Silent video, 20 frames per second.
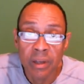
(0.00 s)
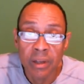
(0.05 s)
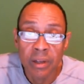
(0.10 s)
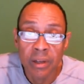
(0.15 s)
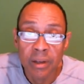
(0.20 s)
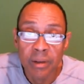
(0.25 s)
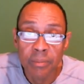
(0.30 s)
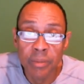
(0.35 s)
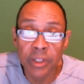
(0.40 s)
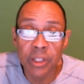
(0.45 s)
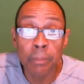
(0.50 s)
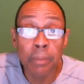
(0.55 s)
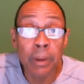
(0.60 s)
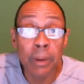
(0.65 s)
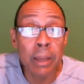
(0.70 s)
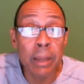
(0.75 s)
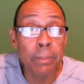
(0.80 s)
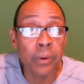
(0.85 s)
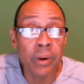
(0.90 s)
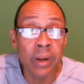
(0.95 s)
But the
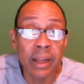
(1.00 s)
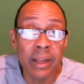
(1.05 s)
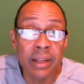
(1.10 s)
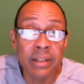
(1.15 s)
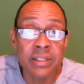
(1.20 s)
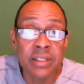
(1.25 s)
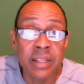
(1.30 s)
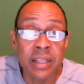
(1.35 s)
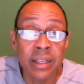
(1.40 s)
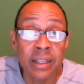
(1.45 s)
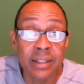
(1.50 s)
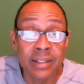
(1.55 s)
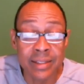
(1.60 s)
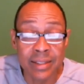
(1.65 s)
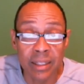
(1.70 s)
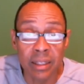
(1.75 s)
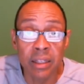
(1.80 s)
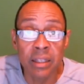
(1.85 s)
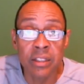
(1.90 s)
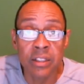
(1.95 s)
paper hands thing is
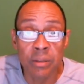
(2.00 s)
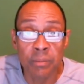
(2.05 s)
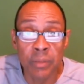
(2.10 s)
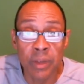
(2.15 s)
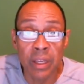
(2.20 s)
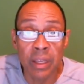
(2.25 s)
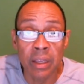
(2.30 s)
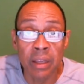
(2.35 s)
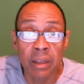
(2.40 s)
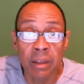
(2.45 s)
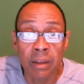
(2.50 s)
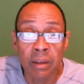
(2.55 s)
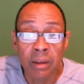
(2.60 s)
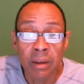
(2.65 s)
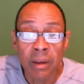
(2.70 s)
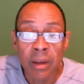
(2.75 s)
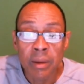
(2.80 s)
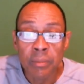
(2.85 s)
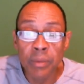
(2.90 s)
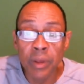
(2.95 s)
silly to me
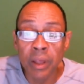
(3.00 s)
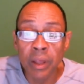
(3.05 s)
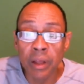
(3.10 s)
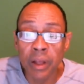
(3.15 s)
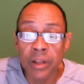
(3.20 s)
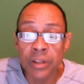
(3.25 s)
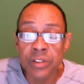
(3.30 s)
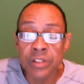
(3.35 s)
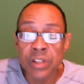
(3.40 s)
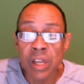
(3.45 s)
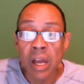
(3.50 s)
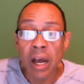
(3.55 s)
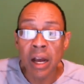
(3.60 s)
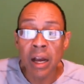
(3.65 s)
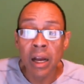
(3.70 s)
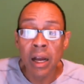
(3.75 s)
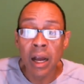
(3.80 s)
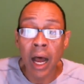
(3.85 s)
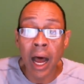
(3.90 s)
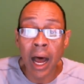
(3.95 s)
because
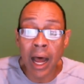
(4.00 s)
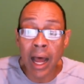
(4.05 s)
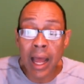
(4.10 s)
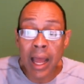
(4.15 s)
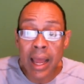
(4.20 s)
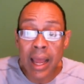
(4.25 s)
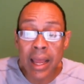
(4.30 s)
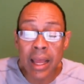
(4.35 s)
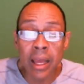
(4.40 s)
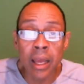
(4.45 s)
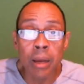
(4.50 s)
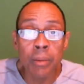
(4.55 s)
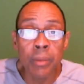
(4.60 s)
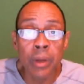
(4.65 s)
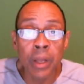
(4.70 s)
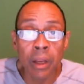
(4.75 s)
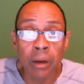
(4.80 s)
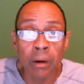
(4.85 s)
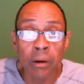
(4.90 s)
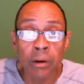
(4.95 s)
I am
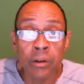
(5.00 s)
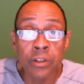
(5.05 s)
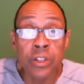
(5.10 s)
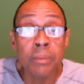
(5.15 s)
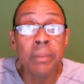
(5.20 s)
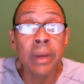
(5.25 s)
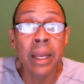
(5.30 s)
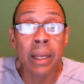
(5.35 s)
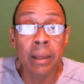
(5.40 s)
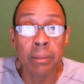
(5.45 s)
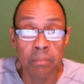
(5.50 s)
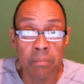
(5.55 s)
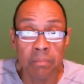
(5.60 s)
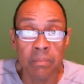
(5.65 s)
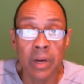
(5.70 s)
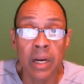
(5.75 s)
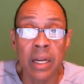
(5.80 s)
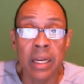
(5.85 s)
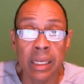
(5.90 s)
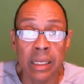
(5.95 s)
here to make
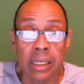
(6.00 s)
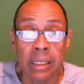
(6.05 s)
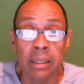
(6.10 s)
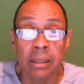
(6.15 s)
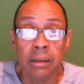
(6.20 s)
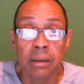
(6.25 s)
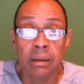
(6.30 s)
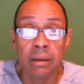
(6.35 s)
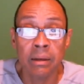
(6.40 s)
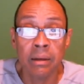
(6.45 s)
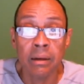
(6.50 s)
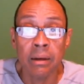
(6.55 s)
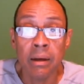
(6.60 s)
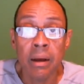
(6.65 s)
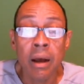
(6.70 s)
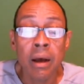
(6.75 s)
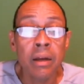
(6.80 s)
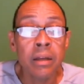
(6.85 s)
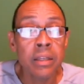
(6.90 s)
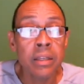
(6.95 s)
money.
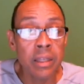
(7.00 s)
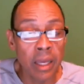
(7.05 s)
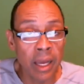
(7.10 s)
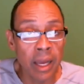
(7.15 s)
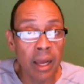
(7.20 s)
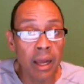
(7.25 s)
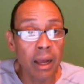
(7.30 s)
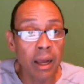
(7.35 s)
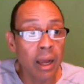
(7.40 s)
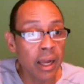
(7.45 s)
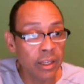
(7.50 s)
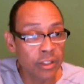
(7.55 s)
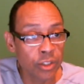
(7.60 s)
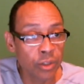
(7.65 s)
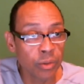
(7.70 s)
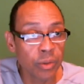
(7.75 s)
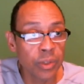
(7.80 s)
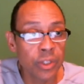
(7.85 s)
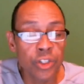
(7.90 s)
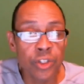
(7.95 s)
Yeah, I
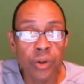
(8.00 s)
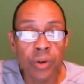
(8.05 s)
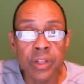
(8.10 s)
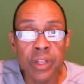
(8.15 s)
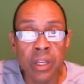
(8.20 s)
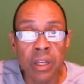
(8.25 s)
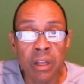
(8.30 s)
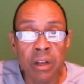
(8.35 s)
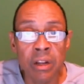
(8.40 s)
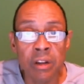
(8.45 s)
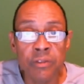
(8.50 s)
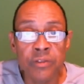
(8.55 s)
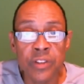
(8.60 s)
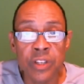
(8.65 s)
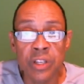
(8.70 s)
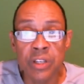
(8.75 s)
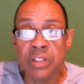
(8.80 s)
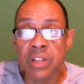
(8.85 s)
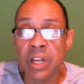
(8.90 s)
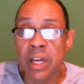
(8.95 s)
do enjoy the
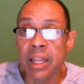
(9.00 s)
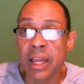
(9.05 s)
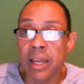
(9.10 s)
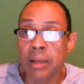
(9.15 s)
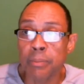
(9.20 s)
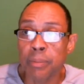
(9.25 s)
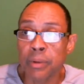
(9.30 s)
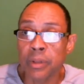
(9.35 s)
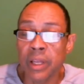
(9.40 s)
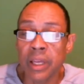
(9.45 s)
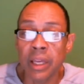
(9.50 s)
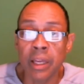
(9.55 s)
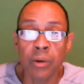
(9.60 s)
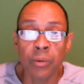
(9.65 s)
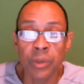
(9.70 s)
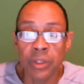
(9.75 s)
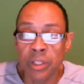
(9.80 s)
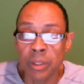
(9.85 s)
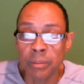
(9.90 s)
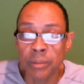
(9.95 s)
NFTs. I like playing
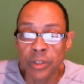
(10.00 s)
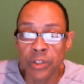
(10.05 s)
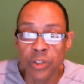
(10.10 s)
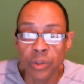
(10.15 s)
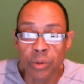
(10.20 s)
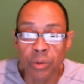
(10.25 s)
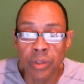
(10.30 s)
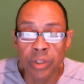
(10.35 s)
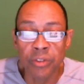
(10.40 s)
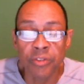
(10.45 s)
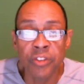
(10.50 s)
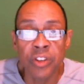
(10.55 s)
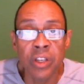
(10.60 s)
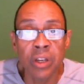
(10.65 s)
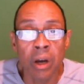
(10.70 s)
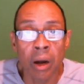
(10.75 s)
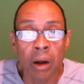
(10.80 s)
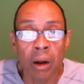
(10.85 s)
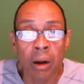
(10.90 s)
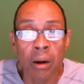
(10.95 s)
with them and doing the
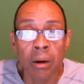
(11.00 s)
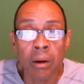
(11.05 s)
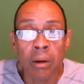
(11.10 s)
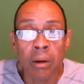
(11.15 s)
VR.